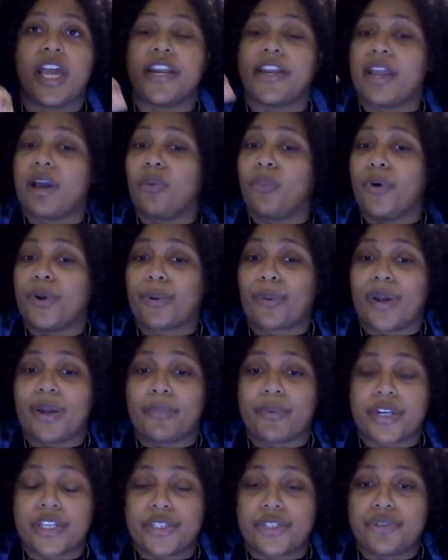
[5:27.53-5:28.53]
Now, what do I
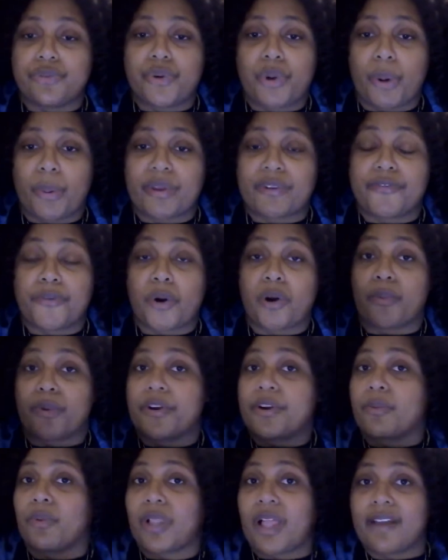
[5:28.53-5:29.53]
want to do going
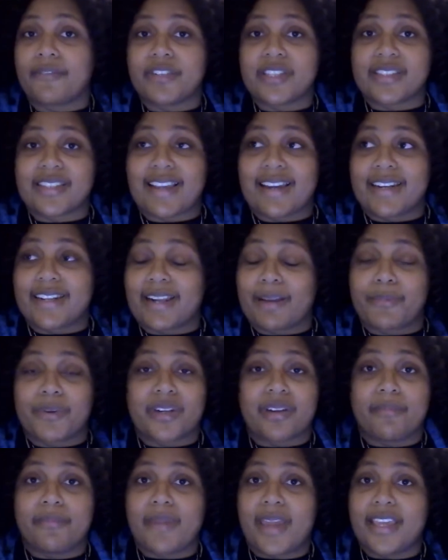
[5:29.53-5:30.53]
forward? Well, I've decided I'm
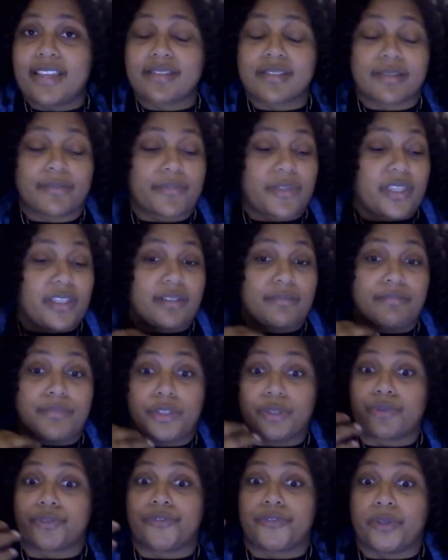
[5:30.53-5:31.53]
going to make something
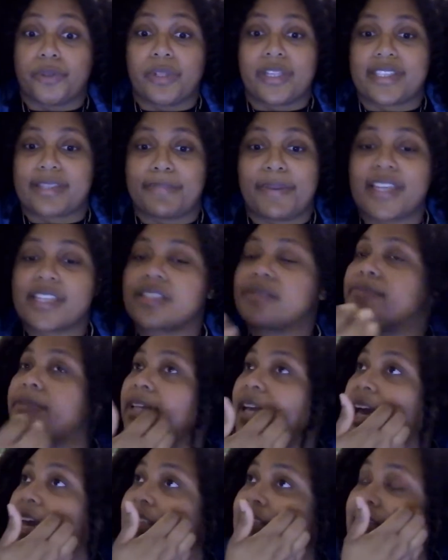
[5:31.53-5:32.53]
beautiful as best
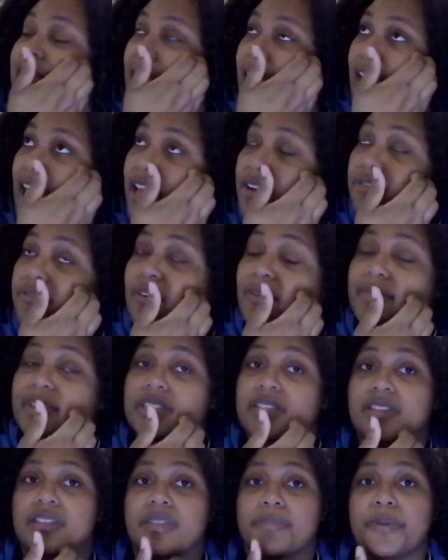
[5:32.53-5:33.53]
as I can from
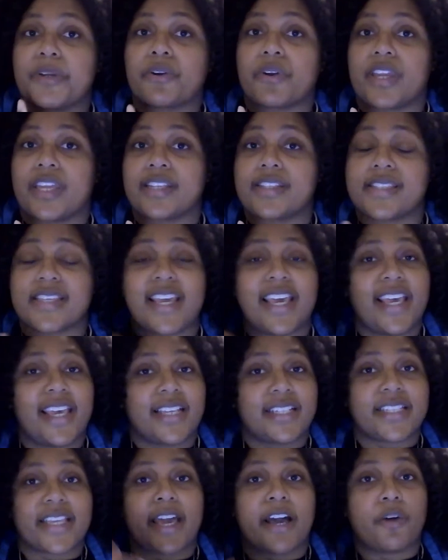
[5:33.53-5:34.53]
this experience
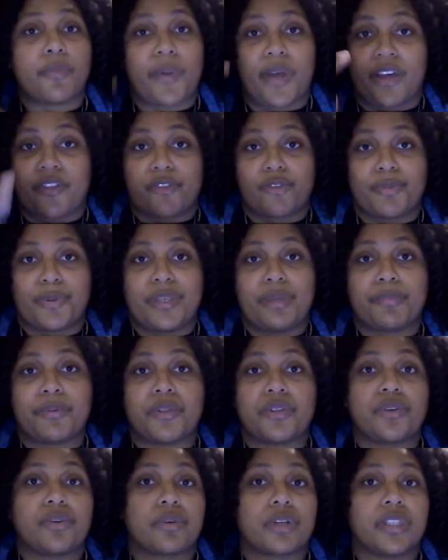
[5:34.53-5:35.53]
to help other
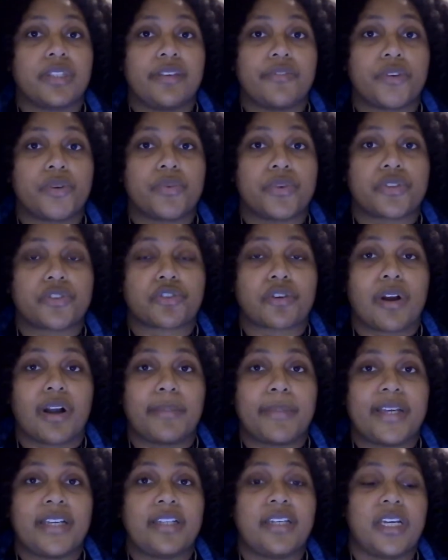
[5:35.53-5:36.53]
people who are living with
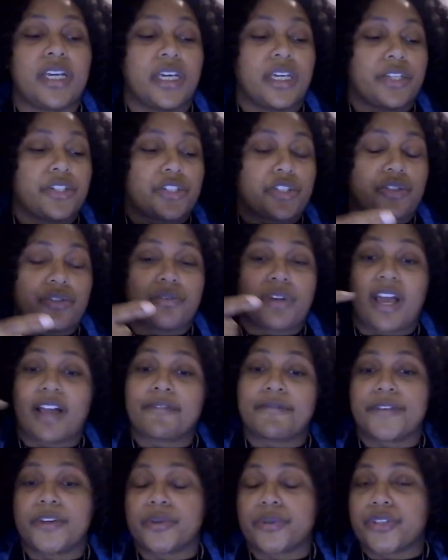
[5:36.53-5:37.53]
trauma to
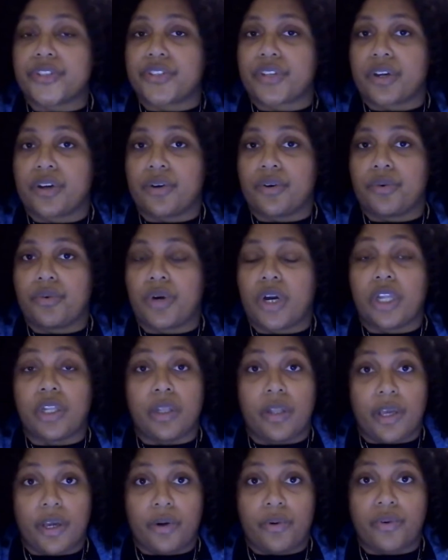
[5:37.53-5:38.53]
not feel so
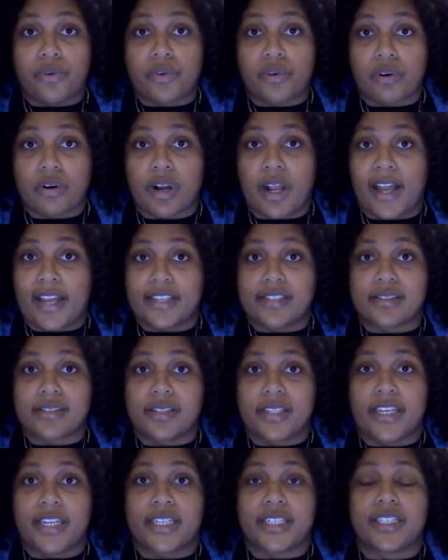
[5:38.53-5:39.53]
alone or
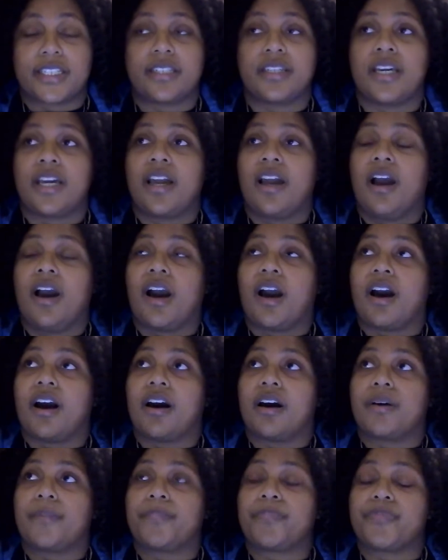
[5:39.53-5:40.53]
isolated,
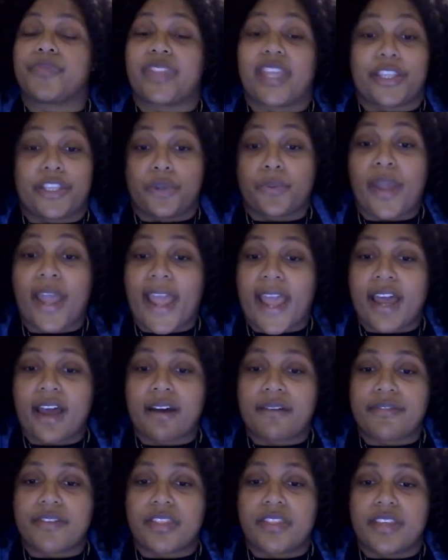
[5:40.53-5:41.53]
that you
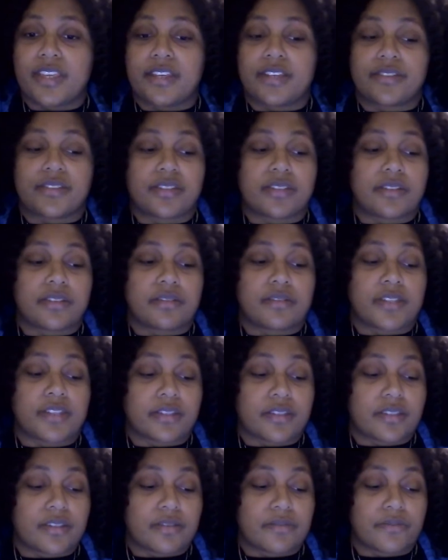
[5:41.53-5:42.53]
have
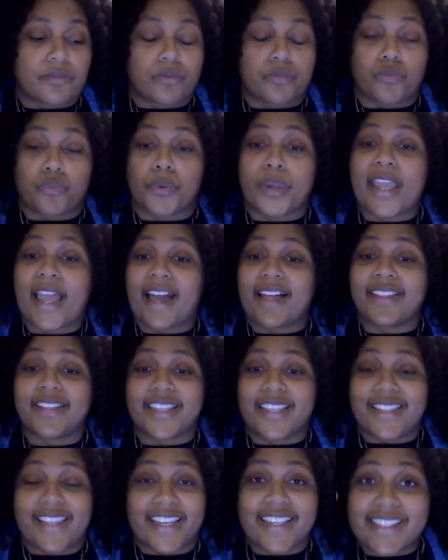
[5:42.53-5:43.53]
this
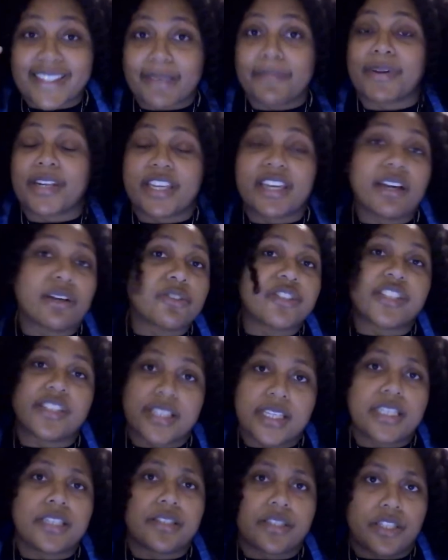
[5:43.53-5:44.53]
reality that somebody else
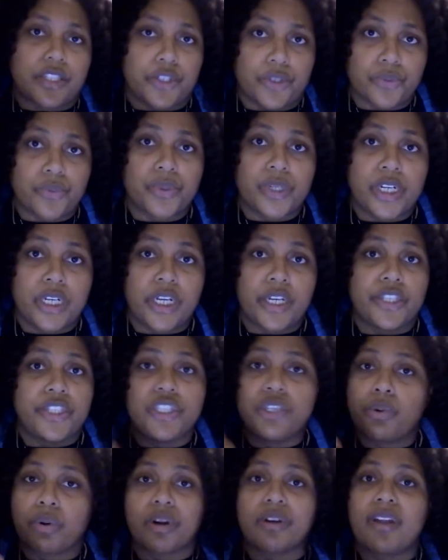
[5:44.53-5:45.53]
sees you.
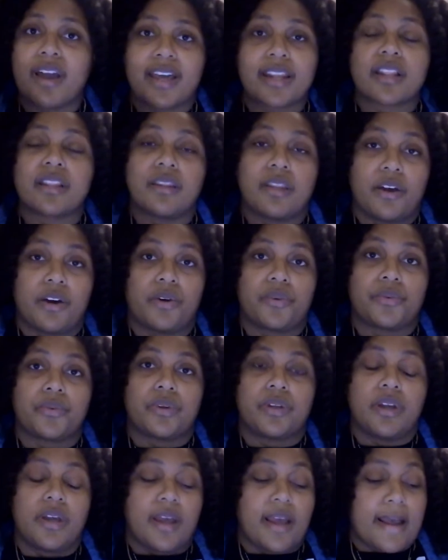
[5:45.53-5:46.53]
You are not
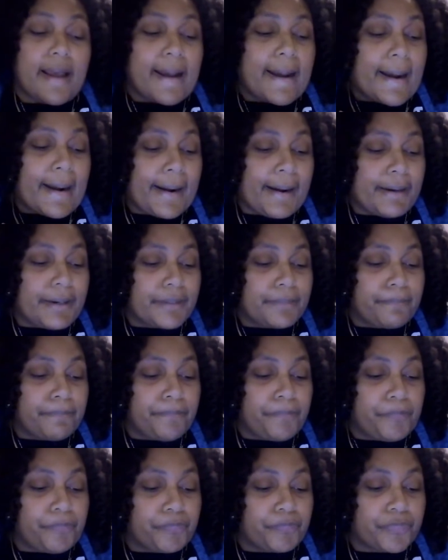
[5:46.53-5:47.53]
alone.
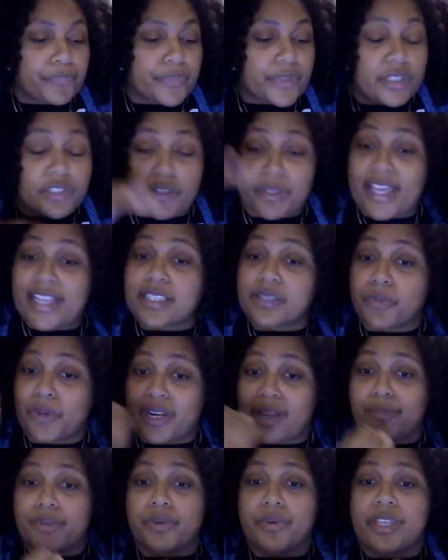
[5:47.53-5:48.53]
So that's what
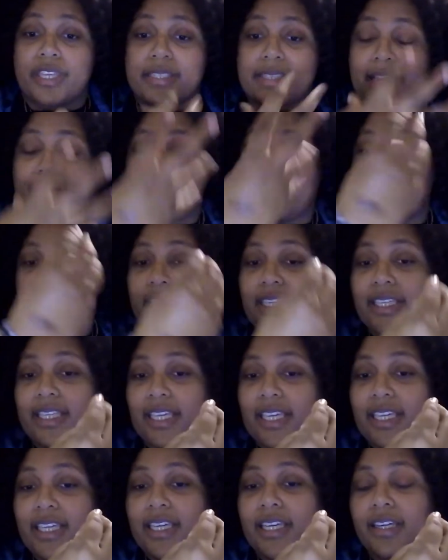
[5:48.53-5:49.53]
I'm doing, is I'm
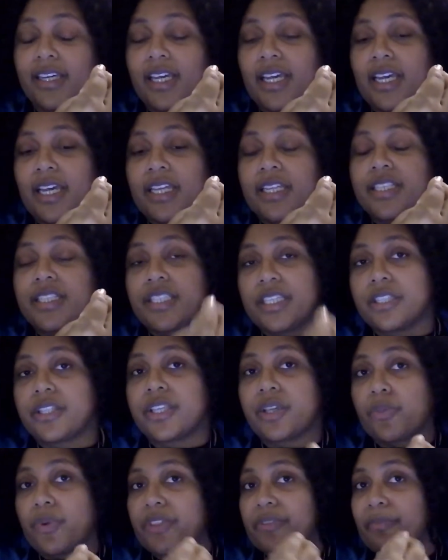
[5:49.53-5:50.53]
linking
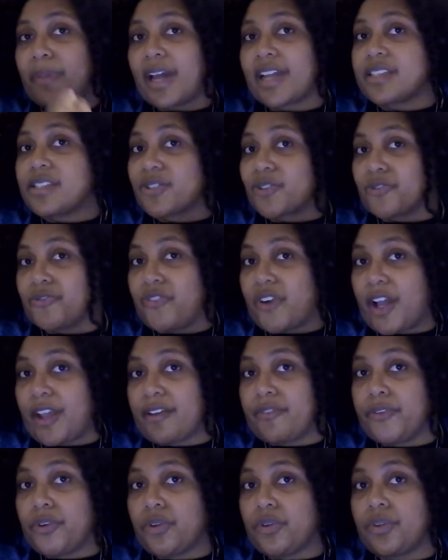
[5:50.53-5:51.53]
dealing with my
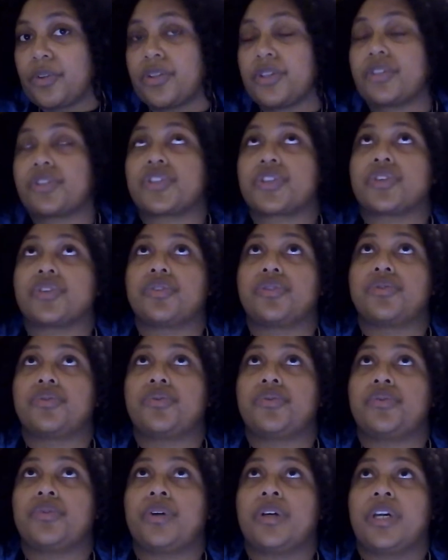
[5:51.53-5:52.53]
survival
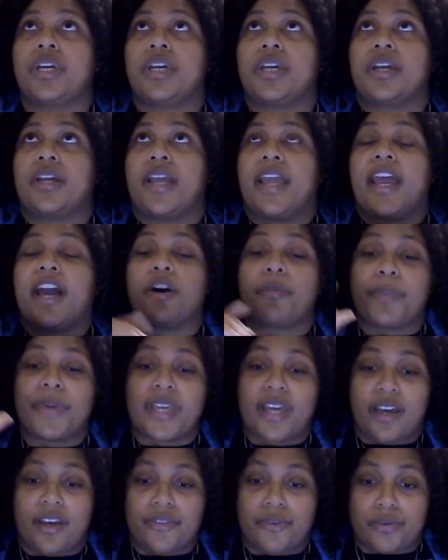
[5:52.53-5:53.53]
to
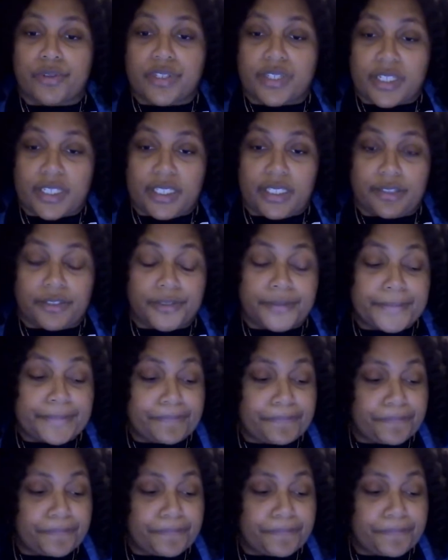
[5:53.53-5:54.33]
helping others to heal.